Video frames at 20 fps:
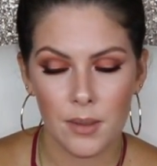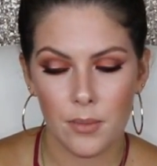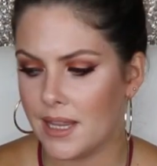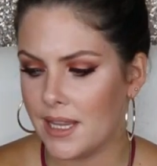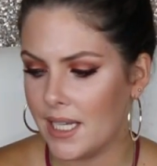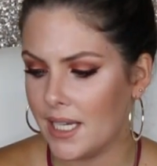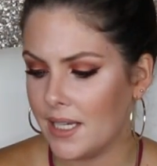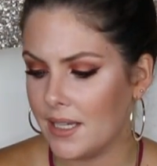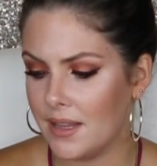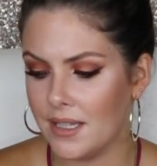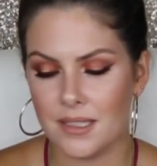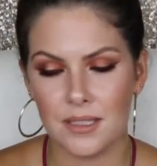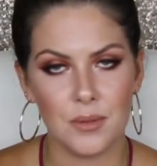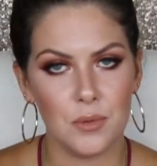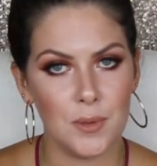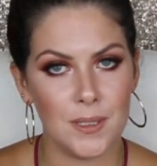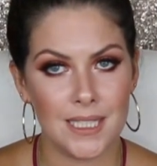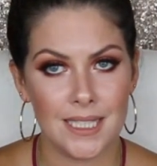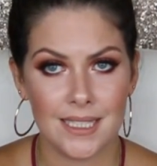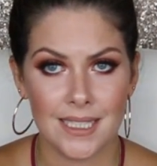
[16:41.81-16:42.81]
I think this
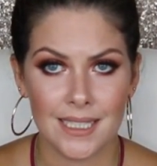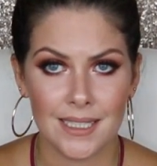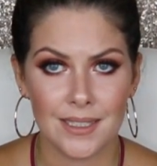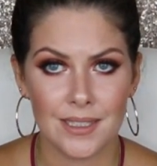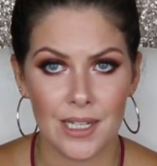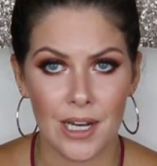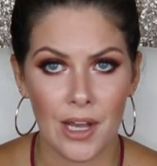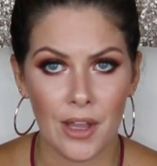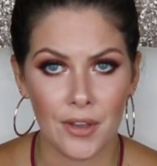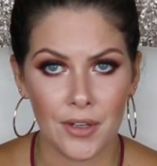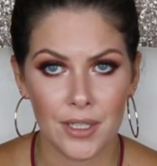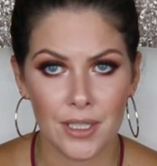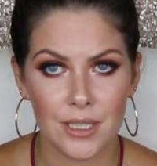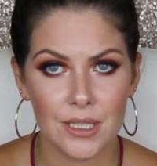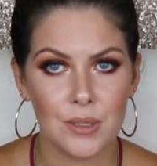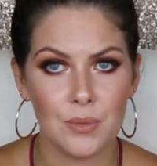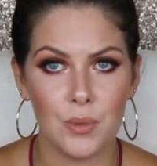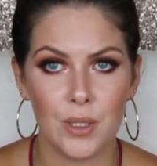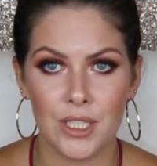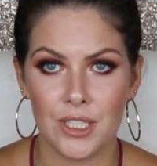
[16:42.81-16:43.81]
was
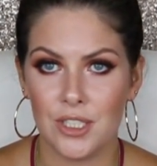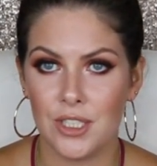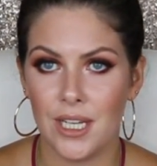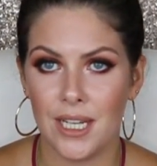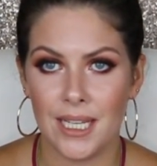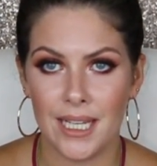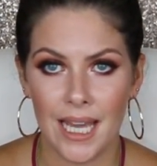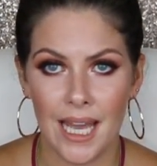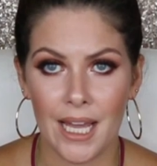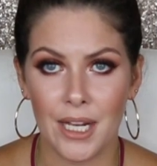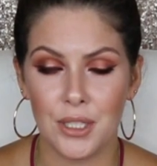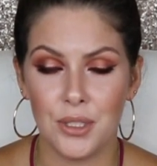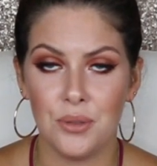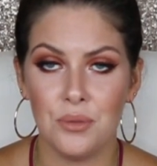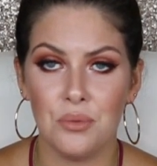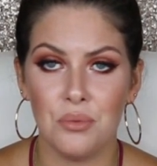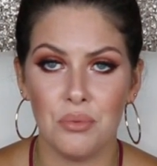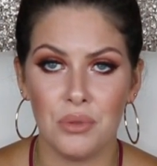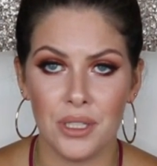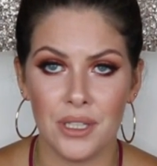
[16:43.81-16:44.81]
$6, which again,
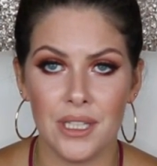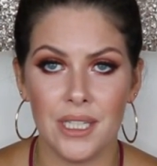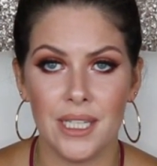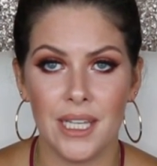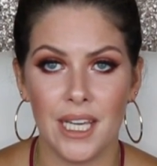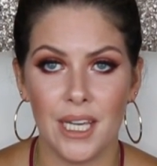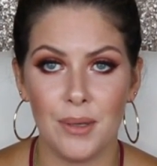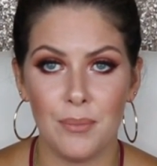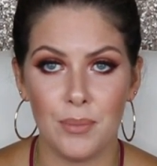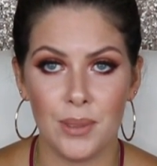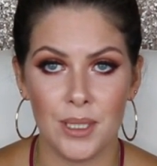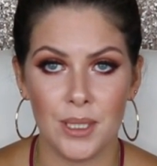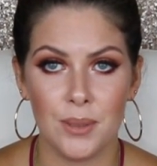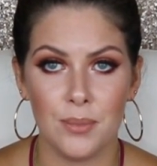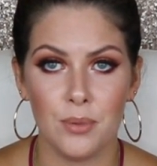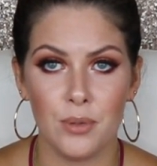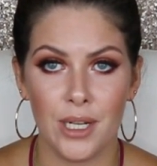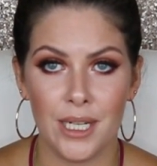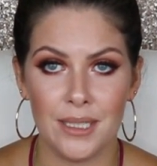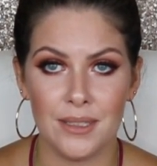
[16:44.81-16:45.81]
you really can't beat the
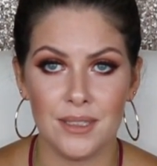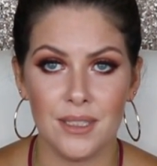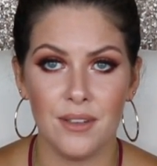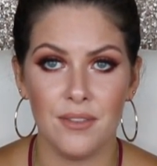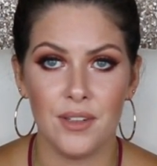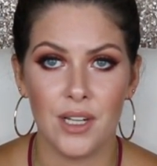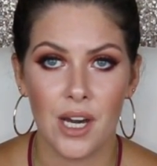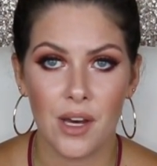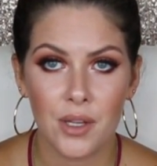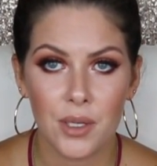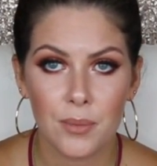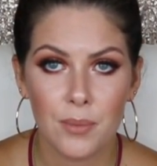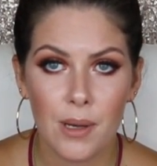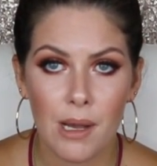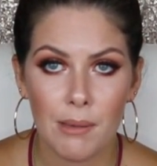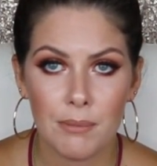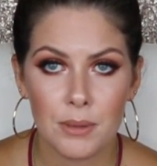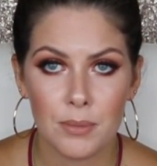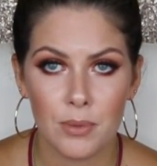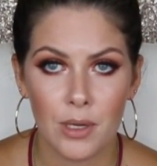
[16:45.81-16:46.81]
price of
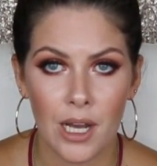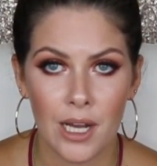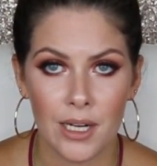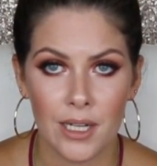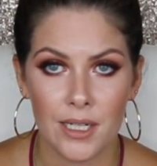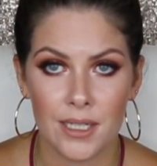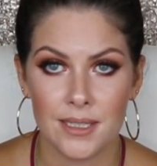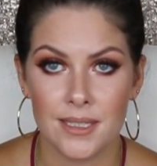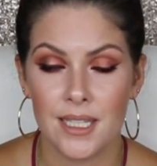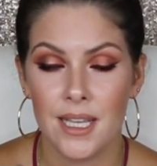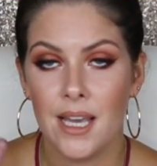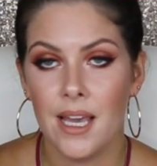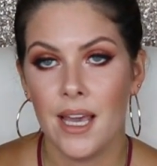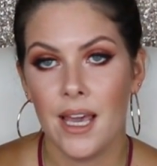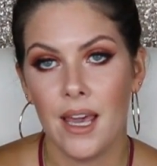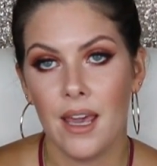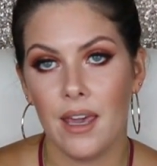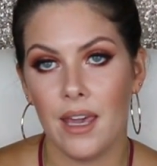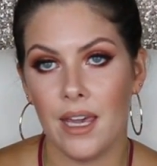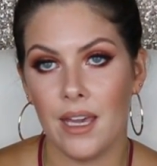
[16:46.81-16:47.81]
ColourPop's products
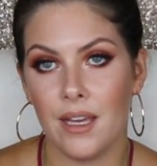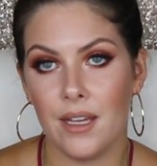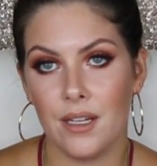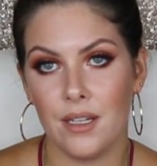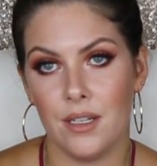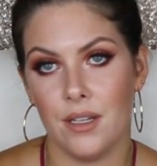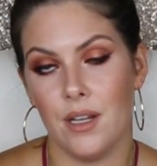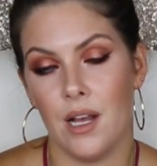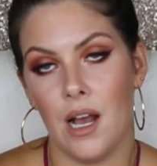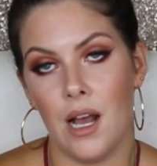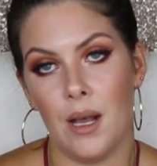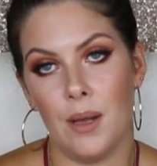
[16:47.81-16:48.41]
and